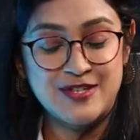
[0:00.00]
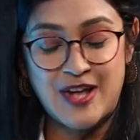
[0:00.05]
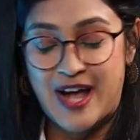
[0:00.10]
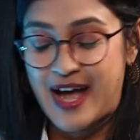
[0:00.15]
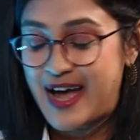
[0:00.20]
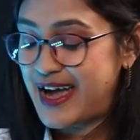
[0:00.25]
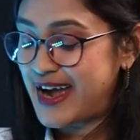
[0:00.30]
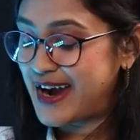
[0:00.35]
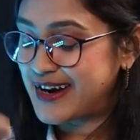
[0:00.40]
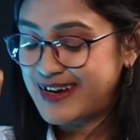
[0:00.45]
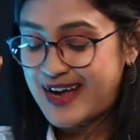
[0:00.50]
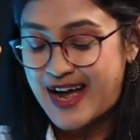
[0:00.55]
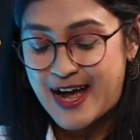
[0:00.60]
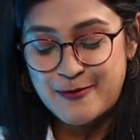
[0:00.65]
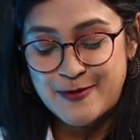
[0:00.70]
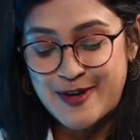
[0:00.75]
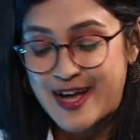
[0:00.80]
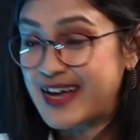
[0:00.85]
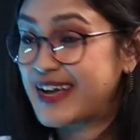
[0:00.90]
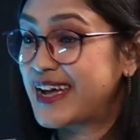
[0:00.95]
so I had, I
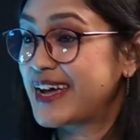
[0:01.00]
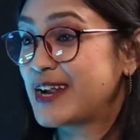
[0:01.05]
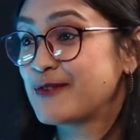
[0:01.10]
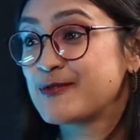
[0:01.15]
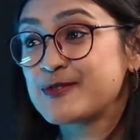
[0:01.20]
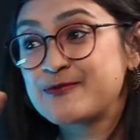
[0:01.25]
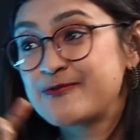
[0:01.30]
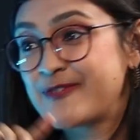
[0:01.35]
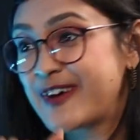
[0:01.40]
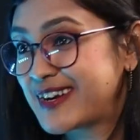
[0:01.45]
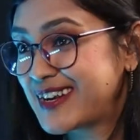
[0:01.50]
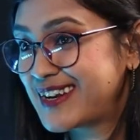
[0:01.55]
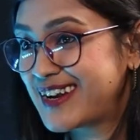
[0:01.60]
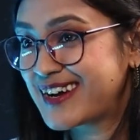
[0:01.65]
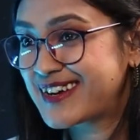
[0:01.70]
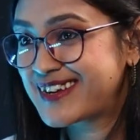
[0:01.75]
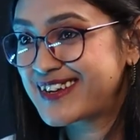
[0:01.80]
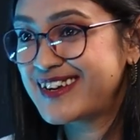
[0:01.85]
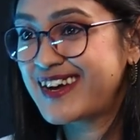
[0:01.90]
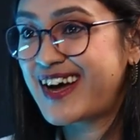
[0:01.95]
was very
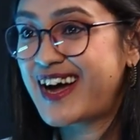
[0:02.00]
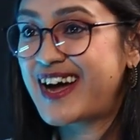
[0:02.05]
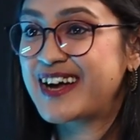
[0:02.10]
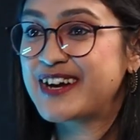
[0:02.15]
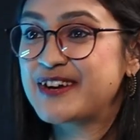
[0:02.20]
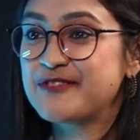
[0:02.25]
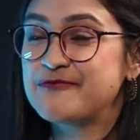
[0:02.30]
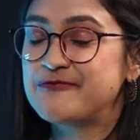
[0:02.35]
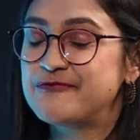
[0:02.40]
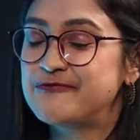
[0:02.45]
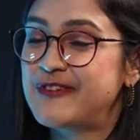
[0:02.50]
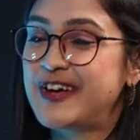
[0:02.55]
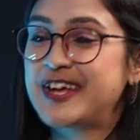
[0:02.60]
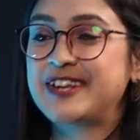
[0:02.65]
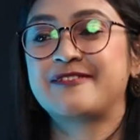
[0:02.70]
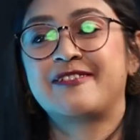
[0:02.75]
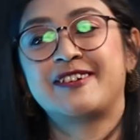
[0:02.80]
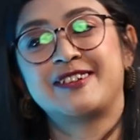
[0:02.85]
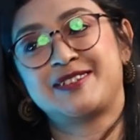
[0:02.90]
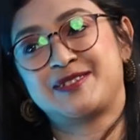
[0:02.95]
lucky. I had a
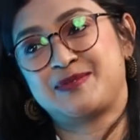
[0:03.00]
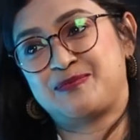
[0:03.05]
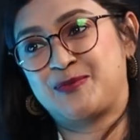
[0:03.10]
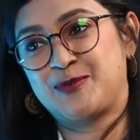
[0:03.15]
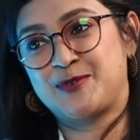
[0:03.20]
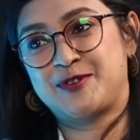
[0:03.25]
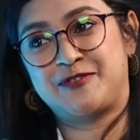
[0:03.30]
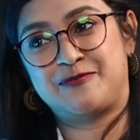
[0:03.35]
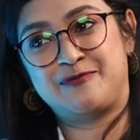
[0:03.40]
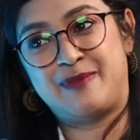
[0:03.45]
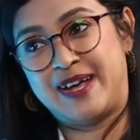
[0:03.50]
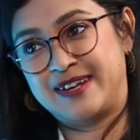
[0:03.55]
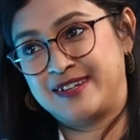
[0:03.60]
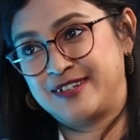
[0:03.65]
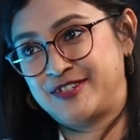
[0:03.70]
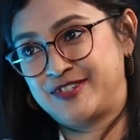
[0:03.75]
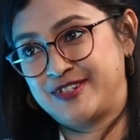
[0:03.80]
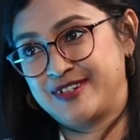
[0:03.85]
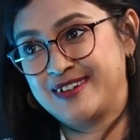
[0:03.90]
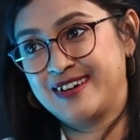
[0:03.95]
very, very supportive
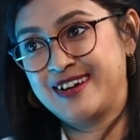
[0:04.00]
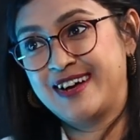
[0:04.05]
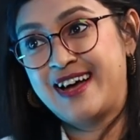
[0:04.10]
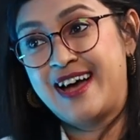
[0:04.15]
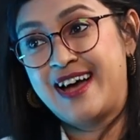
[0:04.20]
manager